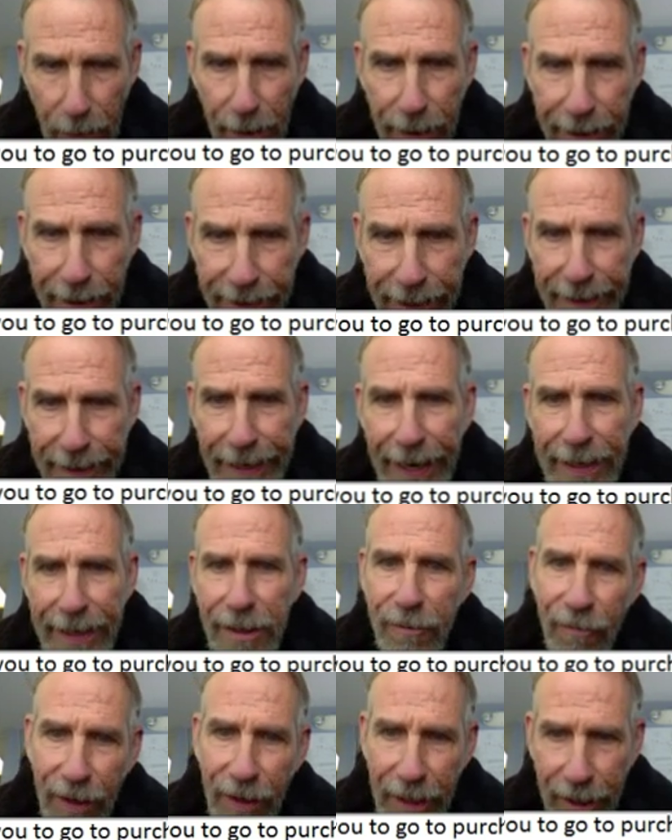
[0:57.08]
in the
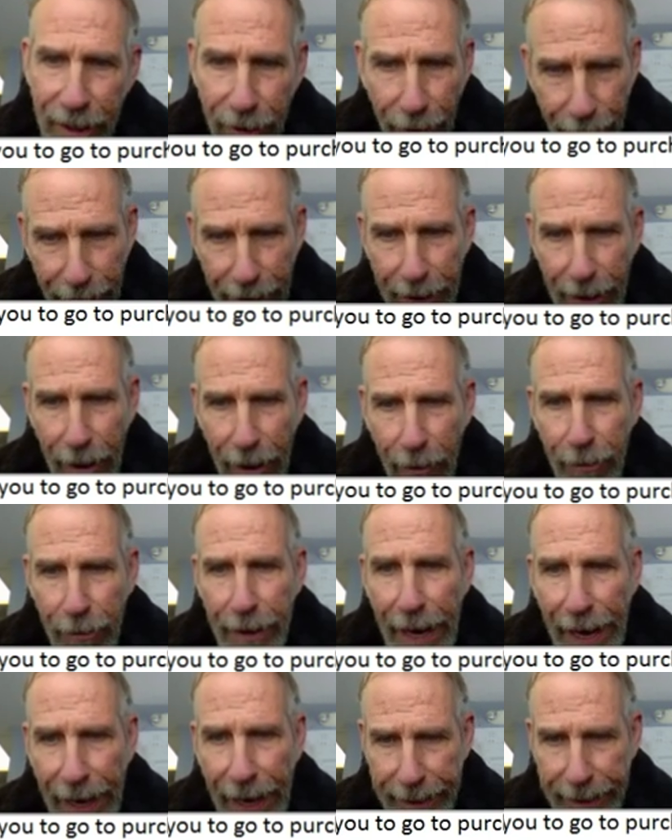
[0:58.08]
next video, then I would
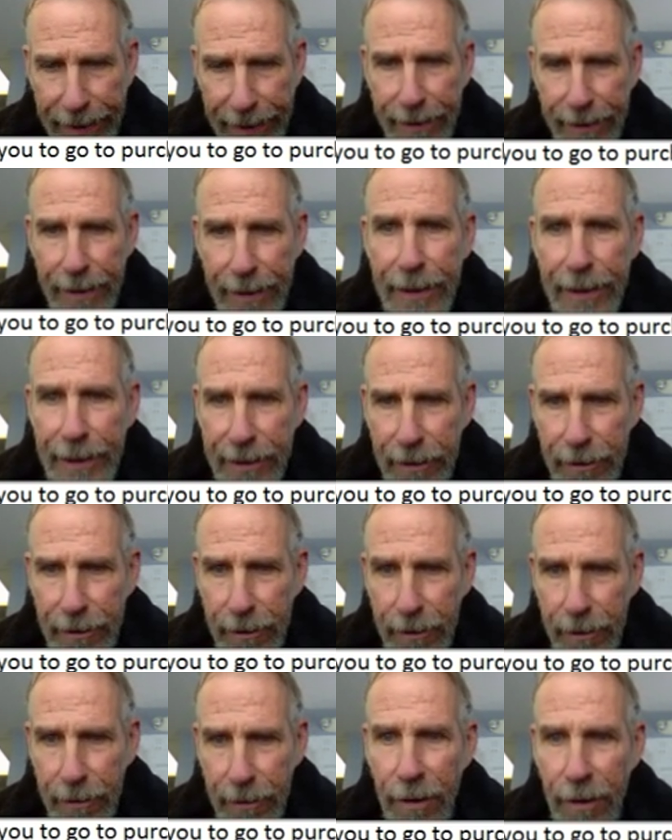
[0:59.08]
add it
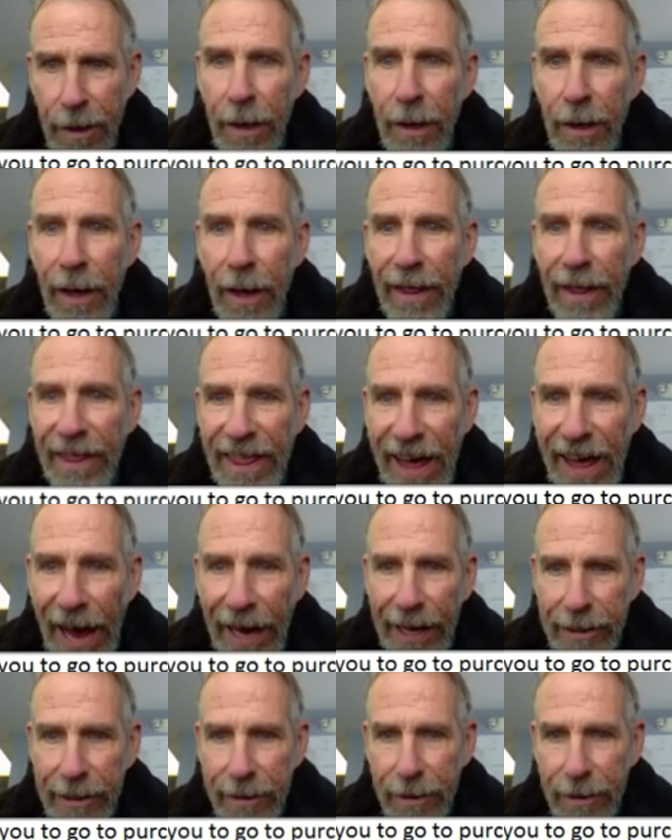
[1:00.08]
into that